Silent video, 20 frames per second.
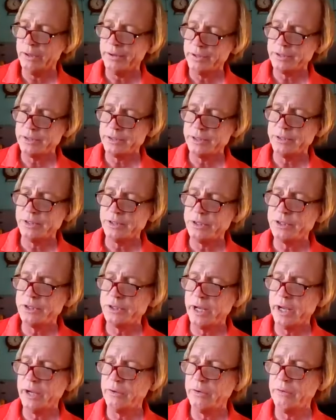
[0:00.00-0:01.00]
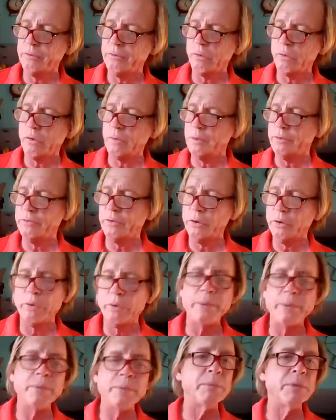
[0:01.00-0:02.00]
this is the standard form of
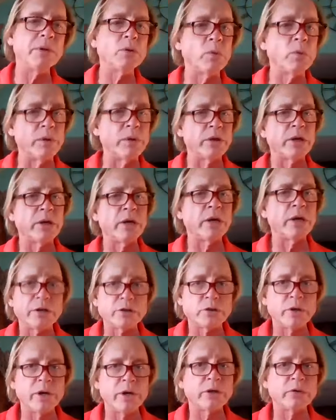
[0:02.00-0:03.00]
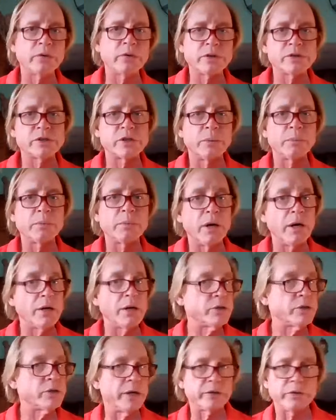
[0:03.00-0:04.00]
agreement between the contractor and the
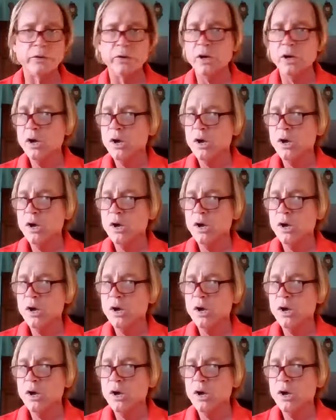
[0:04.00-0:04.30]
subcontractor.